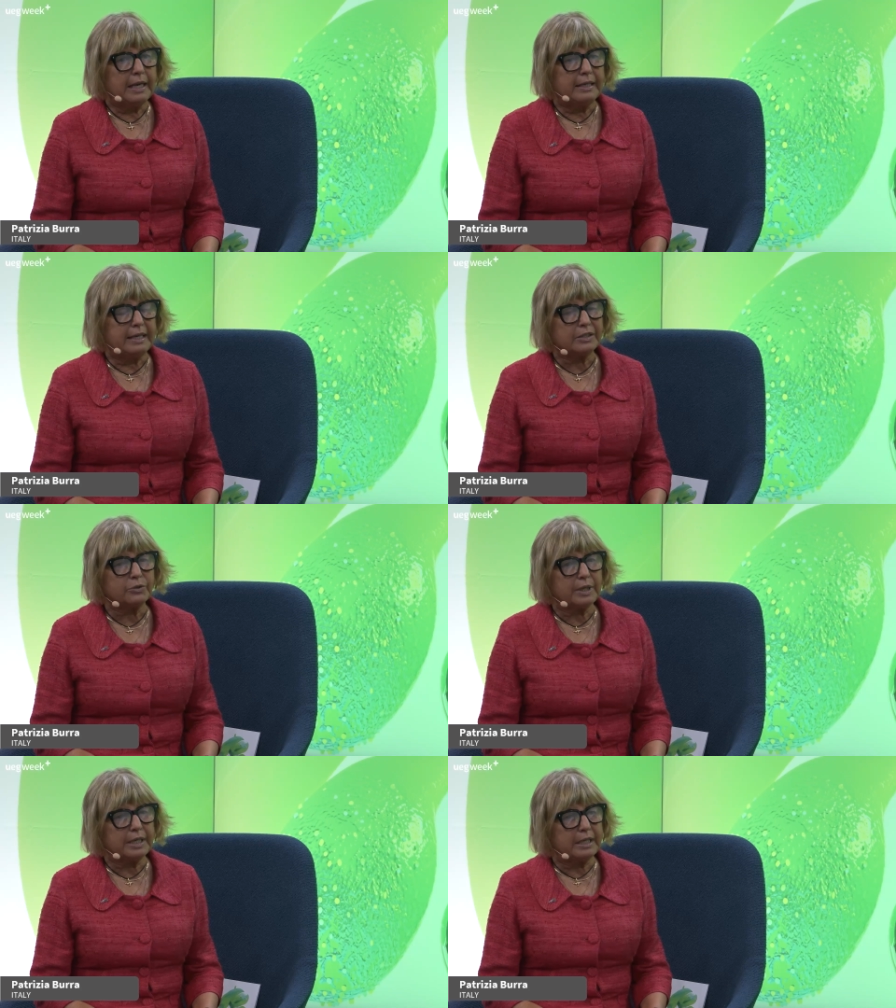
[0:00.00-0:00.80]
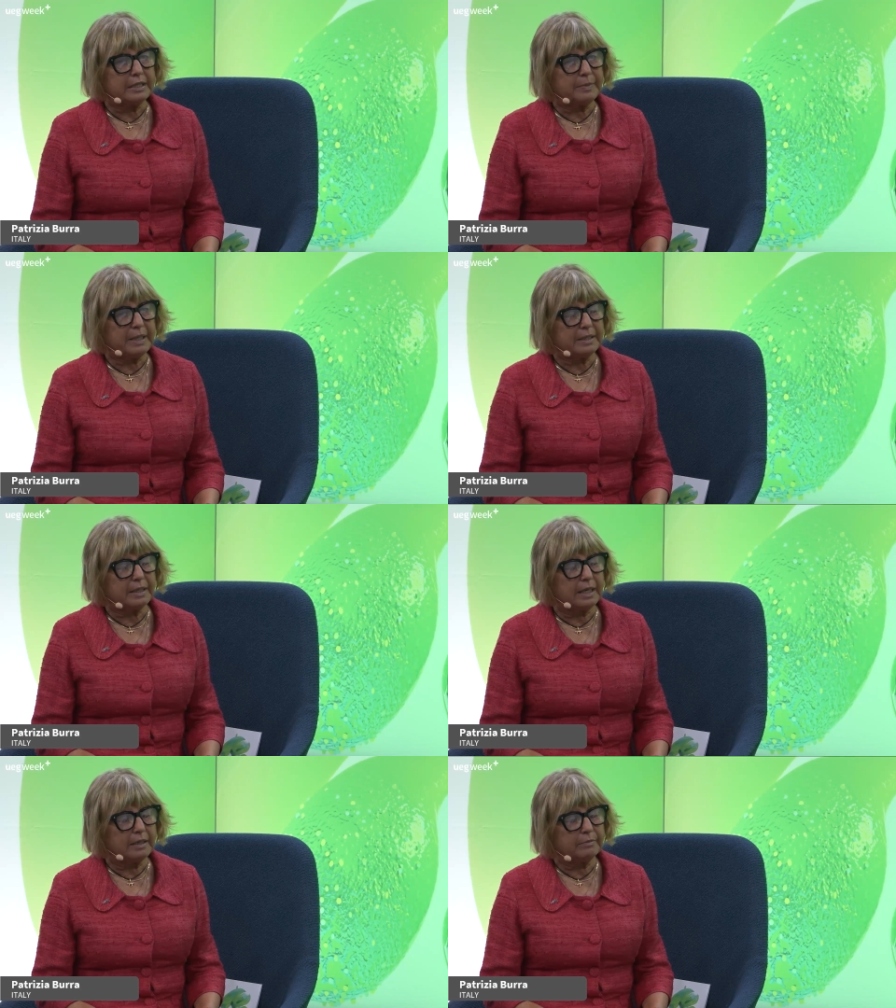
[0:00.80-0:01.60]
And actually, it's been,
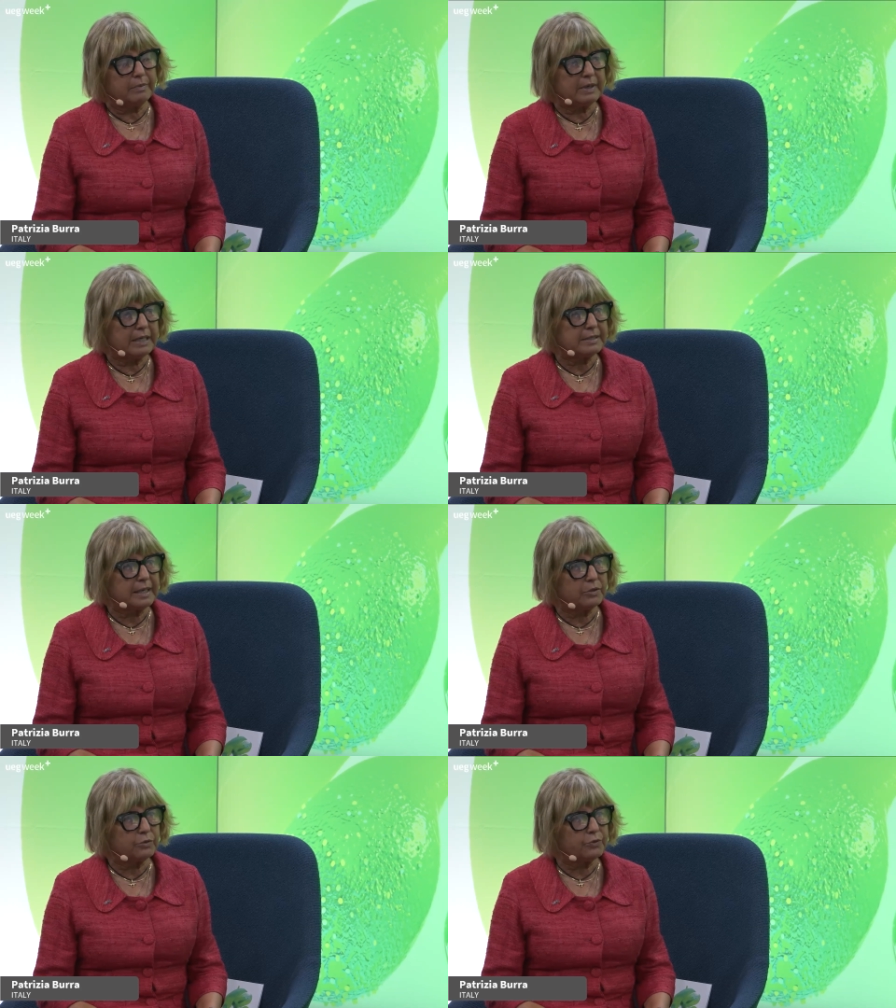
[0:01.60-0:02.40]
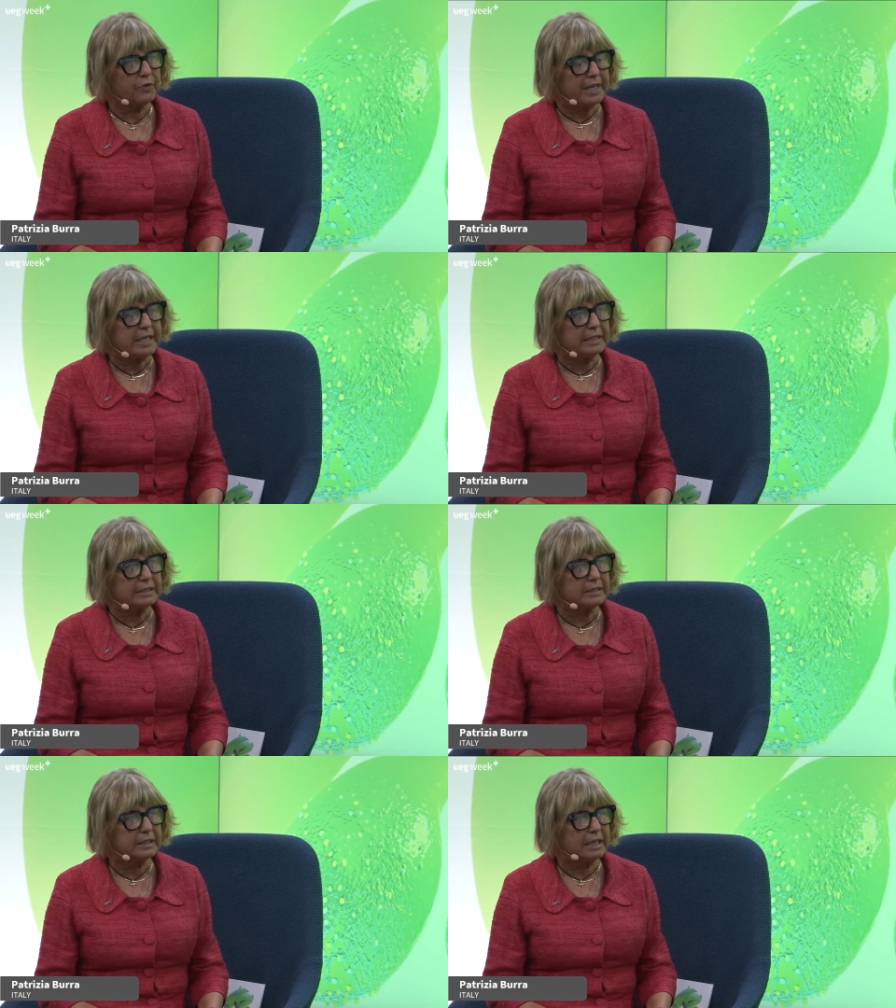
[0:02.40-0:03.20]
uh, let's say, two, three
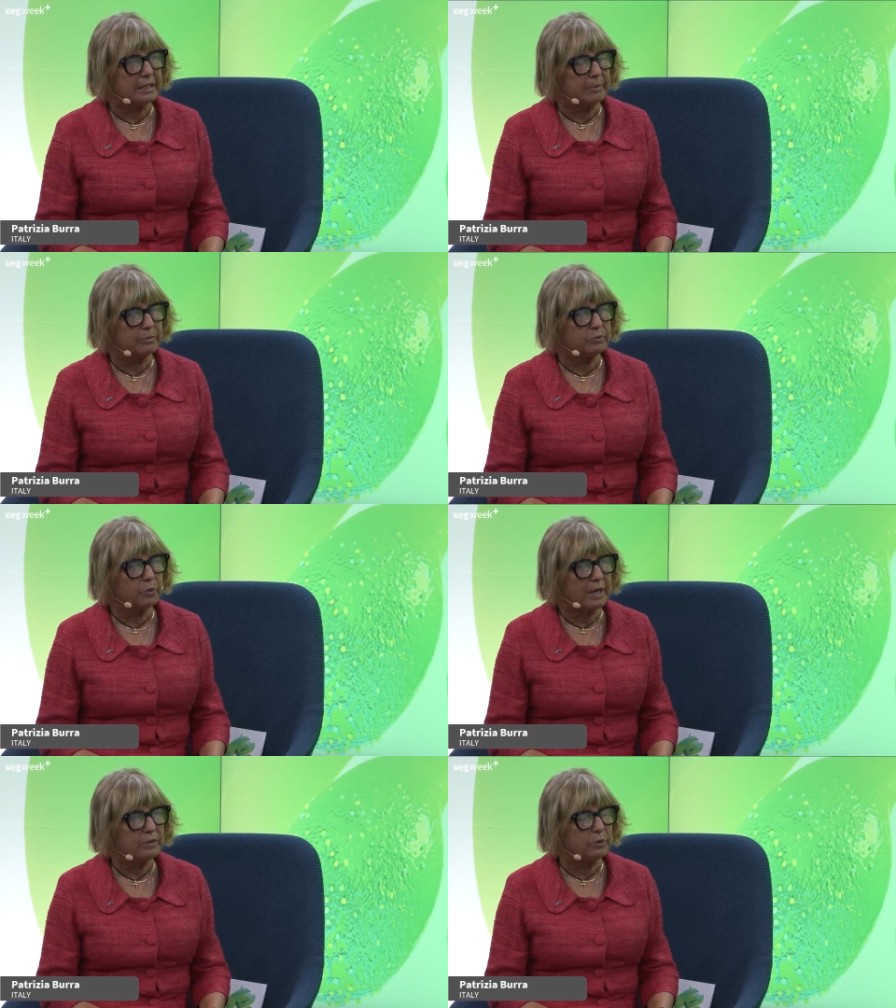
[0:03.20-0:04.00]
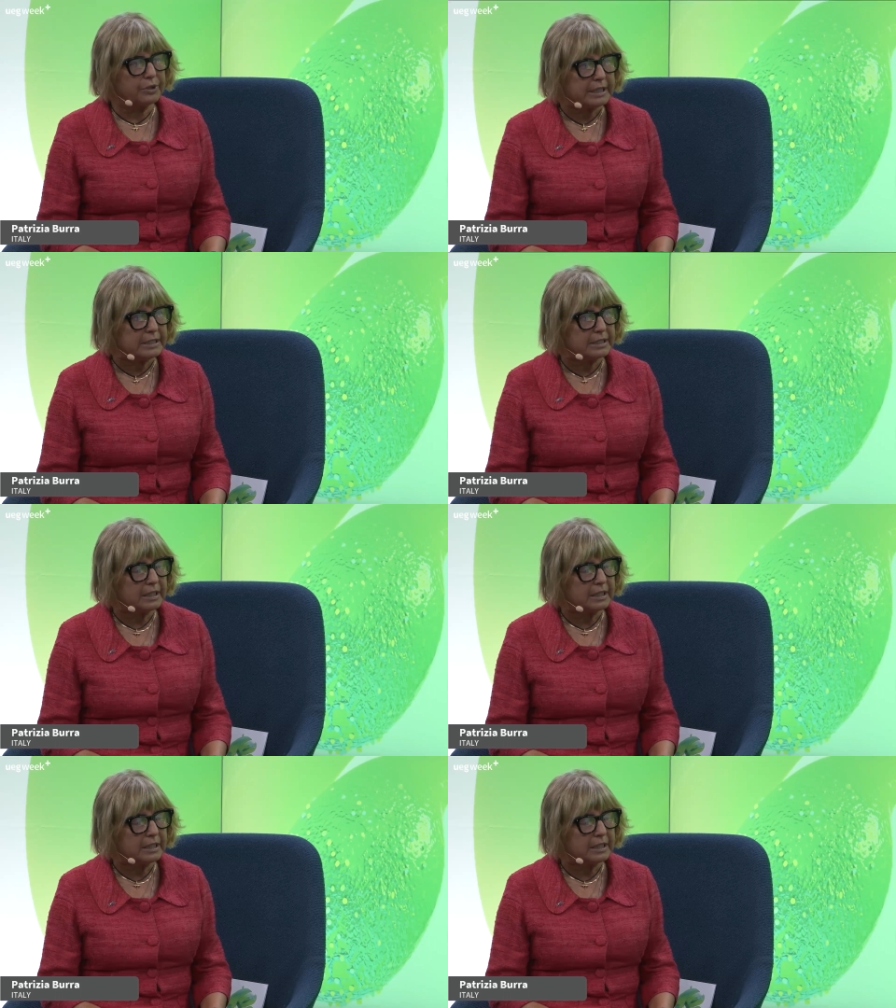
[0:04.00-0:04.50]
years that I'm quite worried